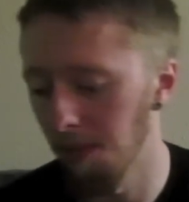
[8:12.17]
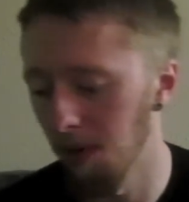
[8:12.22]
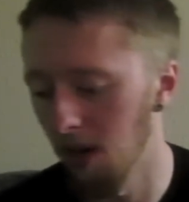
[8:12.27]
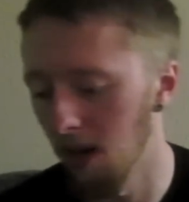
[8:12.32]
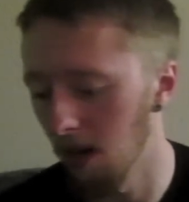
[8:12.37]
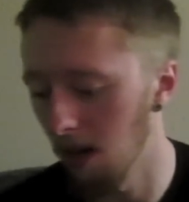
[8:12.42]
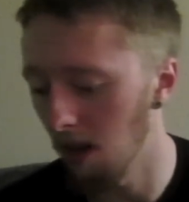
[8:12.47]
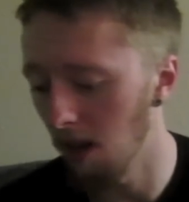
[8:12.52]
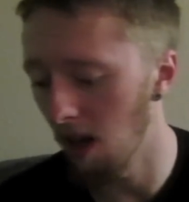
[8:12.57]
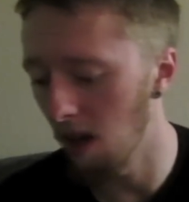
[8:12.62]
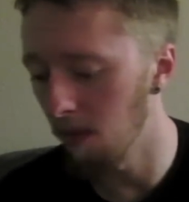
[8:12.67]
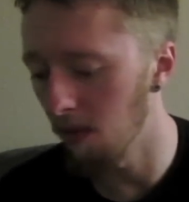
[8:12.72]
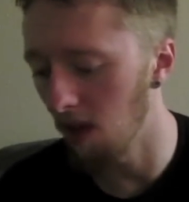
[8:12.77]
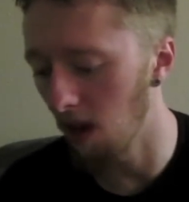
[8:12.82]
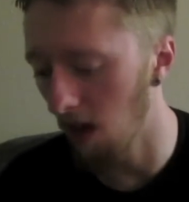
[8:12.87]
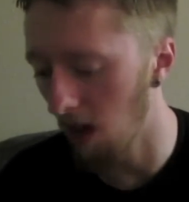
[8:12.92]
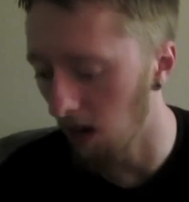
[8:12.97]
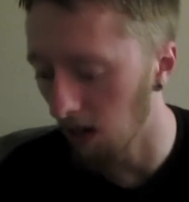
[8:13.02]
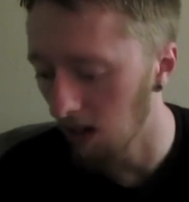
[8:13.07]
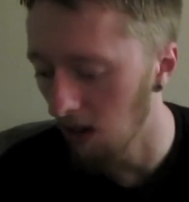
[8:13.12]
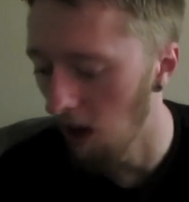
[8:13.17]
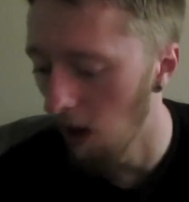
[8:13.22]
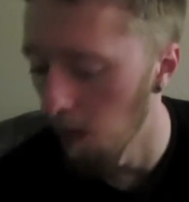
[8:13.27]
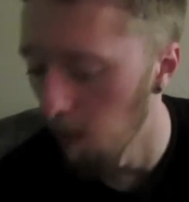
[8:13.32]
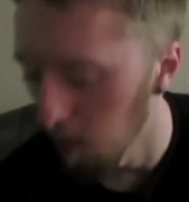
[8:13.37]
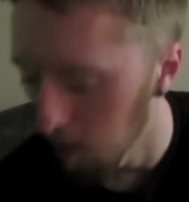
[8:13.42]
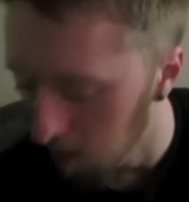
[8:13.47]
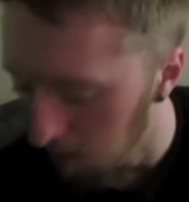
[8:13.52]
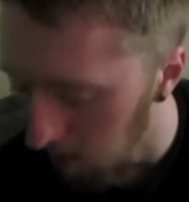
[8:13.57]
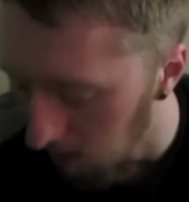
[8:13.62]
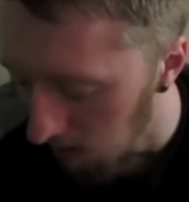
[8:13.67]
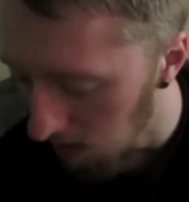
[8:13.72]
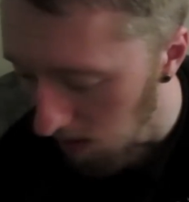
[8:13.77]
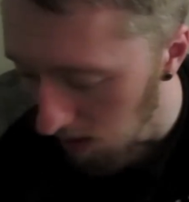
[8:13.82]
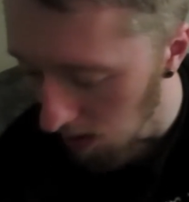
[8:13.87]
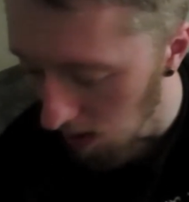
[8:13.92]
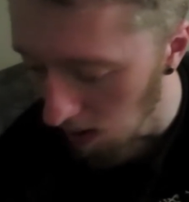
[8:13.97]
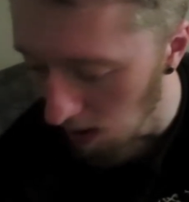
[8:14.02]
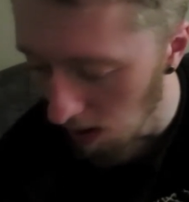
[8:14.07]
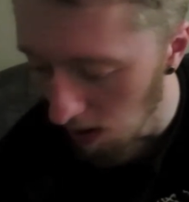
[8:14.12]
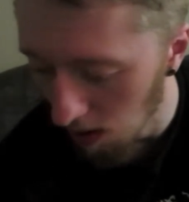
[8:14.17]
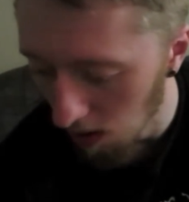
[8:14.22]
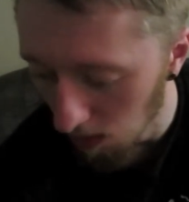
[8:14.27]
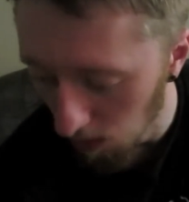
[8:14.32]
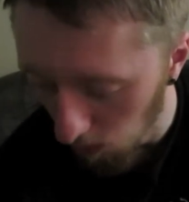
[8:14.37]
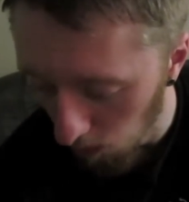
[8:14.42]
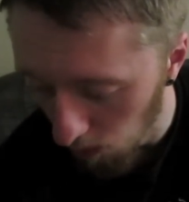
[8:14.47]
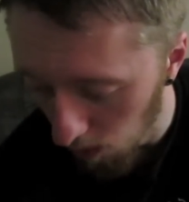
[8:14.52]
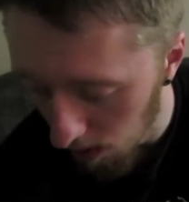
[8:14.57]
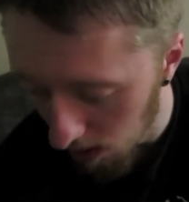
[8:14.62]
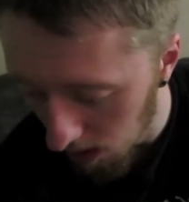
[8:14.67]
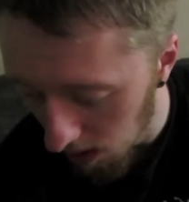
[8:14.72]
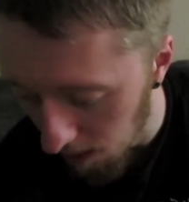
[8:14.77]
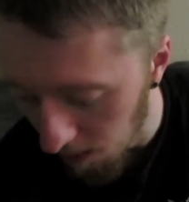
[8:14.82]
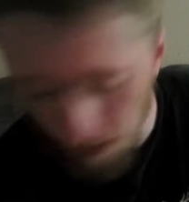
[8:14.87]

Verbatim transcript: But NBA Hang Time is really